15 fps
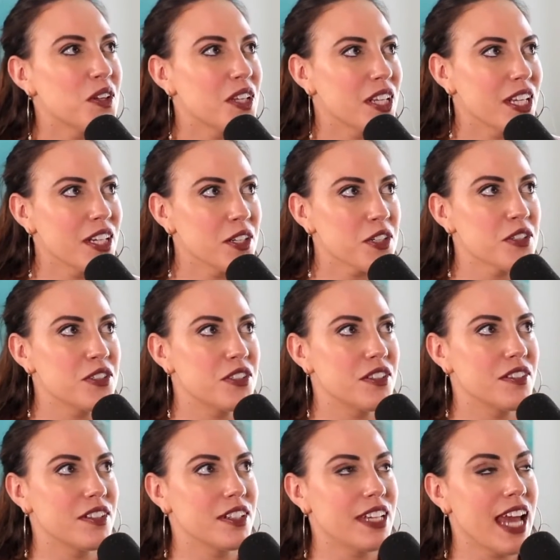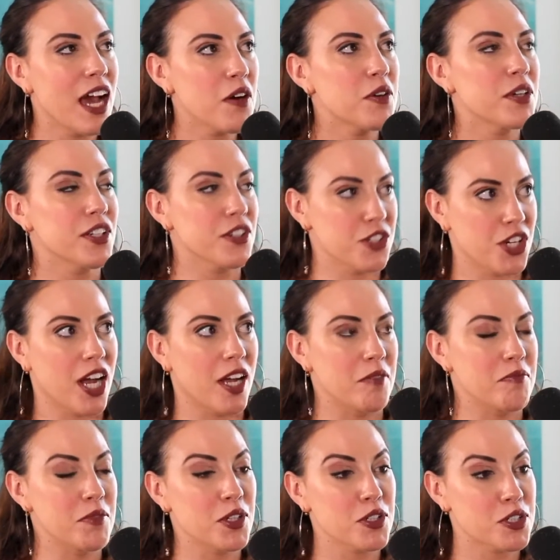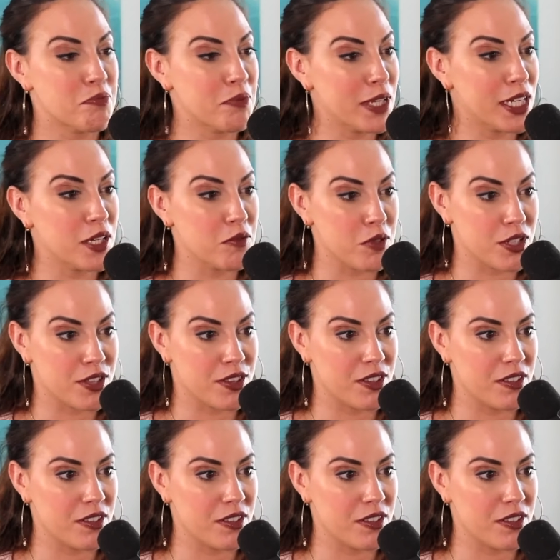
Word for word: in your, now in your job, you're speaking with